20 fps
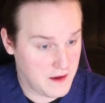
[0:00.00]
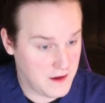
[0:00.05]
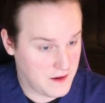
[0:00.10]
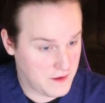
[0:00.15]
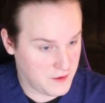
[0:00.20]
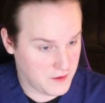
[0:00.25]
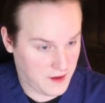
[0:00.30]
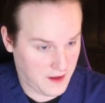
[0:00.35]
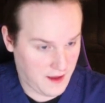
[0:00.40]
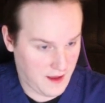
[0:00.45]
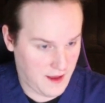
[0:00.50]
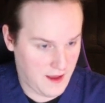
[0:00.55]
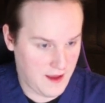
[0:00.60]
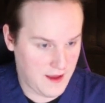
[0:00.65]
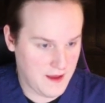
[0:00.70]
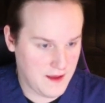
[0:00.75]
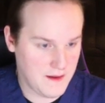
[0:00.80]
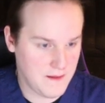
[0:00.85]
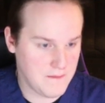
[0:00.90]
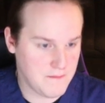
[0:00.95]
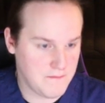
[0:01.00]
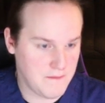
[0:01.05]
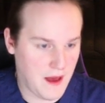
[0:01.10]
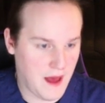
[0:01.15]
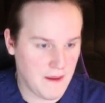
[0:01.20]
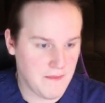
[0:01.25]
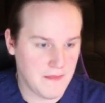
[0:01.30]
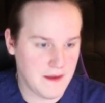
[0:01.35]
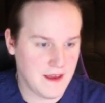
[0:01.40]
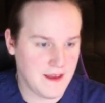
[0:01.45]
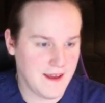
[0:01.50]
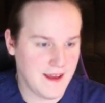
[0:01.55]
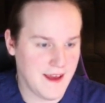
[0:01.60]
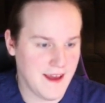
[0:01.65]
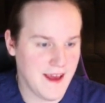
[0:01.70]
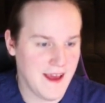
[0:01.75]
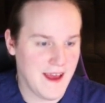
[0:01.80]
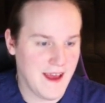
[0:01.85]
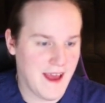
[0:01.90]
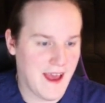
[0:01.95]
Okay, pet me
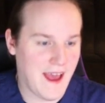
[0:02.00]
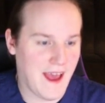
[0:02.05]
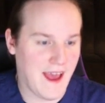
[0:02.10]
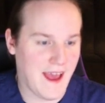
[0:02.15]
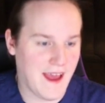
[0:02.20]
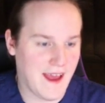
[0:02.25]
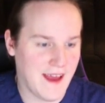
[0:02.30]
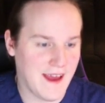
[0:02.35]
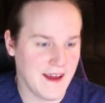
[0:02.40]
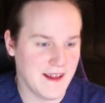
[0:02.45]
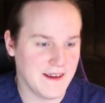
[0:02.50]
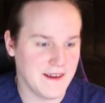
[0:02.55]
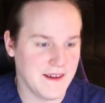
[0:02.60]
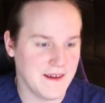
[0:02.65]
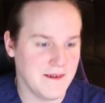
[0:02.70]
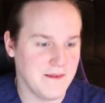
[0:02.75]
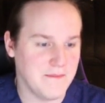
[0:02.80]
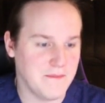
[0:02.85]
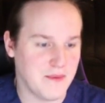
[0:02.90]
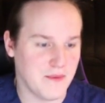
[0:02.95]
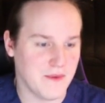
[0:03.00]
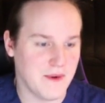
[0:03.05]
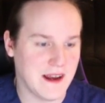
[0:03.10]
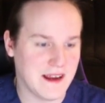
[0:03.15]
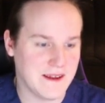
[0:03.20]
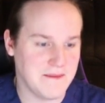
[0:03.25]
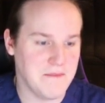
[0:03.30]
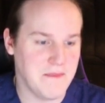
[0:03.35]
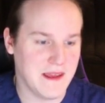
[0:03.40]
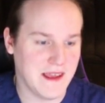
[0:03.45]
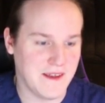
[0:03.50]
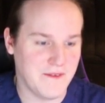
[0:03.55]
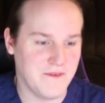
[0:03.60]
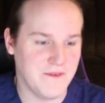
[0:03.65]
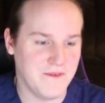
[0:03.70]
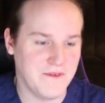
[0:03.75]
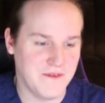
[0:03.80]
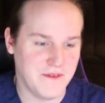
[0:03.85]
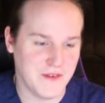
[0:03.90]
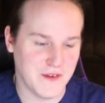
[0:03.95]
and bring me
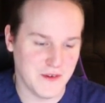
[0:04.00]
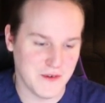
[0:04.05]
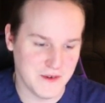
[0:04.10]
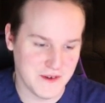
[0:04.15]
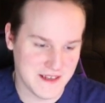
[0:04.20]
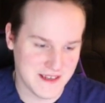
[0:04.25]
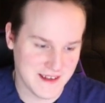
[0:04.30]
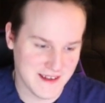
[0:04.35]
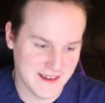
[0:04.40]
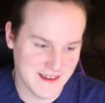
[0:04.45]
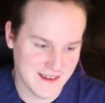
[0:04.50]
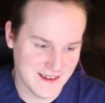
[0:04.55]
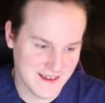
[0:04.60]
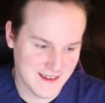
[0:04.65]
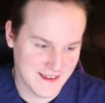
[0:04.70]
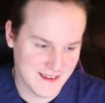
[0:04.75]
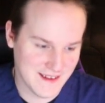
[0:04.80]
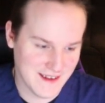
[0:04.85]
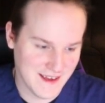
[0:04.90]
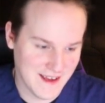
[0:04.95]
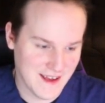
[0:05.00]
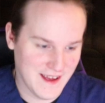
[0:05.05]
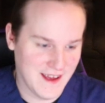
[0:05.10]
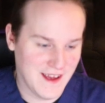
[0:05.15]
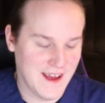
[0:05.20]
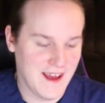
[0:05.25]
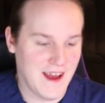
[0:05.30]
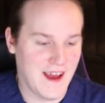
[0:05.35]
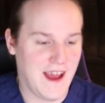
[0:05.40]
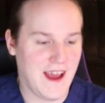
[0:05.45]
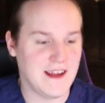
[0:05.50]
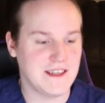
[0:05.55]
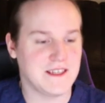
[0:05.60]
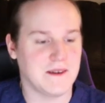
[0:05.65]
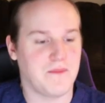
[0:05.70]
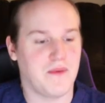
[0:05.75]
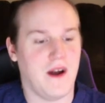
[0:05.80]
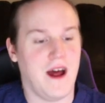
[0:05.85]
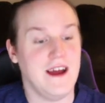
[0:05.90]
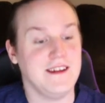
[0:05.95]
food. A
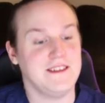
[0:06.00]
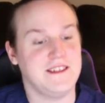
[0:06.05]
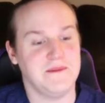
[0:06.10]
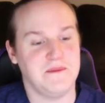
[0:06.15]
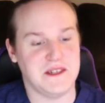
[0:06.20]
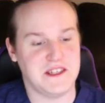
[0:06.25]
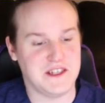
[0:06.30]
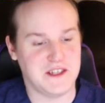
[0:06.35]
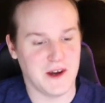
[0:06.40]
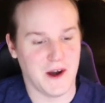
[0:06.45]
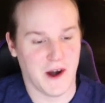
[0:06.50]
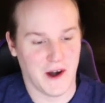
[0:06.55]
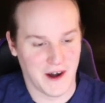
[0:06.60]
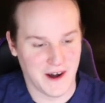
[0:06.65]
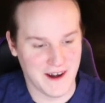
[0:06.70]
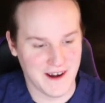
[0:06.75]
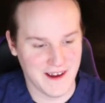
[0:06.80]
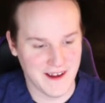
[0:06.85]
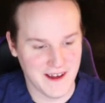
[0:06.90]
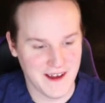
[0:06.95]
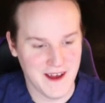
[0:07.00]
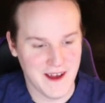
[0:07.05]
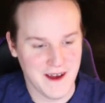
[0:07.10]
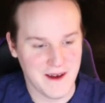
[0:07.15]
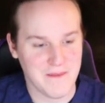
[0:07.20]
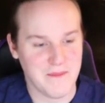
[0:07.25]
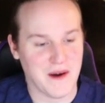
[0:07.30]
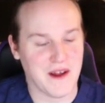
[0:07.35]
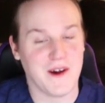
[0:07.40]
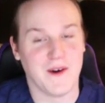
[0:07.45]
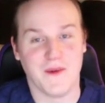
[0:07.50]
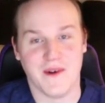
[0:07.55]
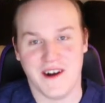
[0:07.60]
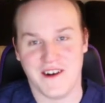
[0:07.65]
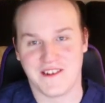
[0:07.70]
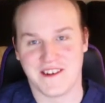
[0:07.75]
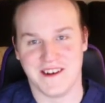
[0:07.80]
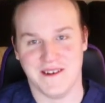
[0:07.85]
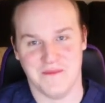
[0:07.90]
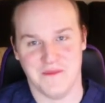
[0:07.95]
surprise to be sure, but a
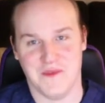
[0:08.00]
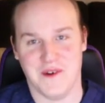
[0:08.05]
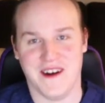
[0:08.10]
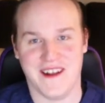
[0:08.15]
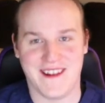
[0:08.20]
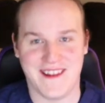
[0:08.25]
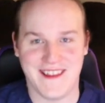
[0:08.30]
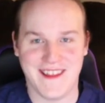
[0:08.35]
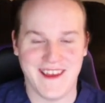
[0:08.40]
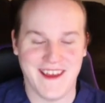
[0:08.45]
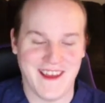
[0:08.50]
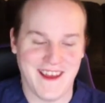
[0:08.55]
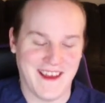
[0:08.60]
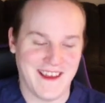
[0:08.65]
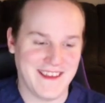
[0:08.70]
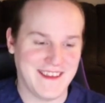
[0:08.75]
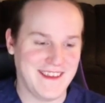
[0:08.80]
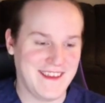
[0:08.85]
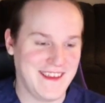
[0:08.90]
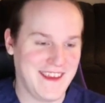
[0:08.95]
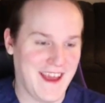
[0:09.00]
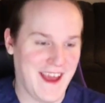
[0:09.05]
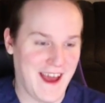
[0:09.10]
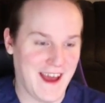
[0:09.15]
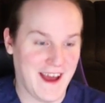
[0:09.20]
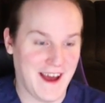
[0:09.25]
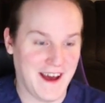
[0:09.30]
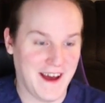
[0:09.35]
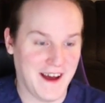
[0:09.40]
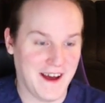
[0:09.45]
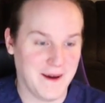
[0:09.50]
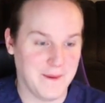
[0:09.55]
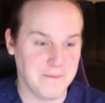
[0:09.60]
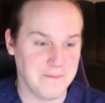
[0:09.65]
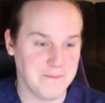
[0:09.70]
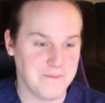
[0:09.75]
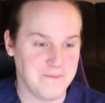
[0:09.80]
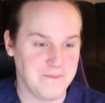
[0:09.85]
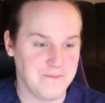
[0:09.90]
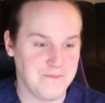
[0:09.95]
welcome one. Yeah,
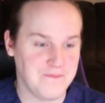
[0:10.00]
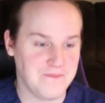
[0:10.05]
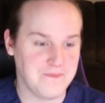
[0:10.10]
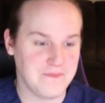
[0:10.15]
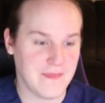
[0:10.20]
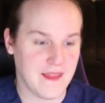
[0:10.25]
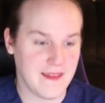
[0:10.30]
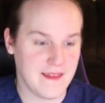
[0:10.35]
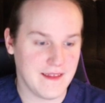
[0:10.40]
I